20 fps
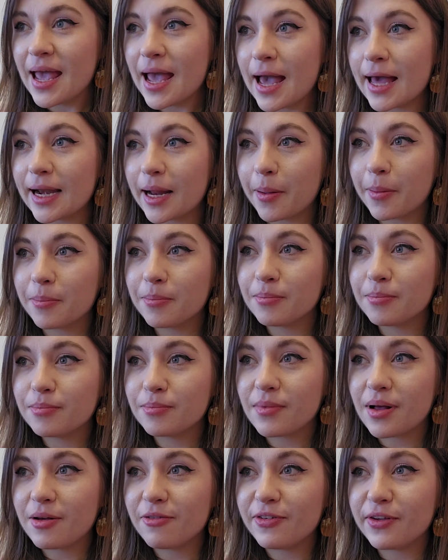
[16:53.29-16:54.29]
and I'm
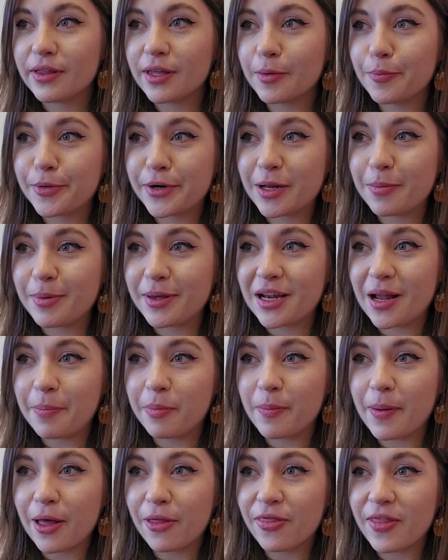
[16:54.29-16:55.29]
feeling pretty beat up
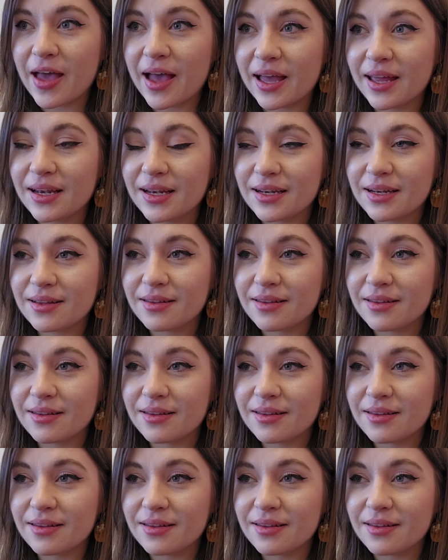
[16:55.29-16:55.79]
about that.